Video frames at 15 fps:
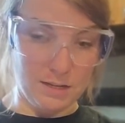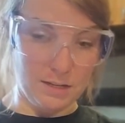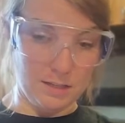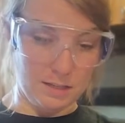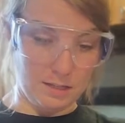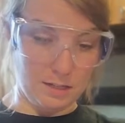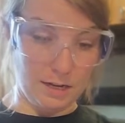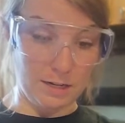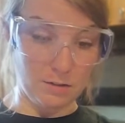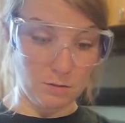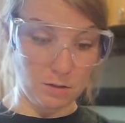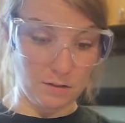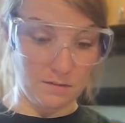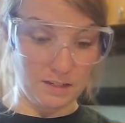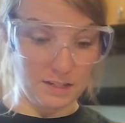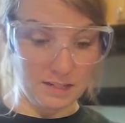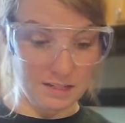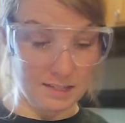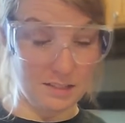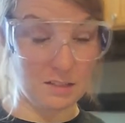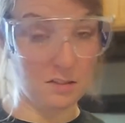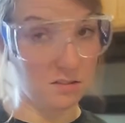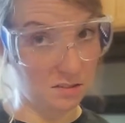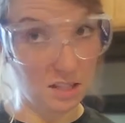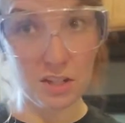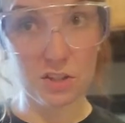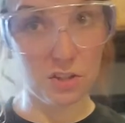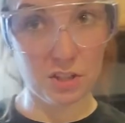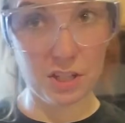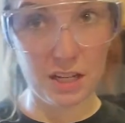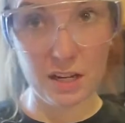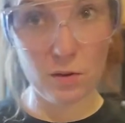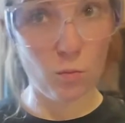The title of it is literally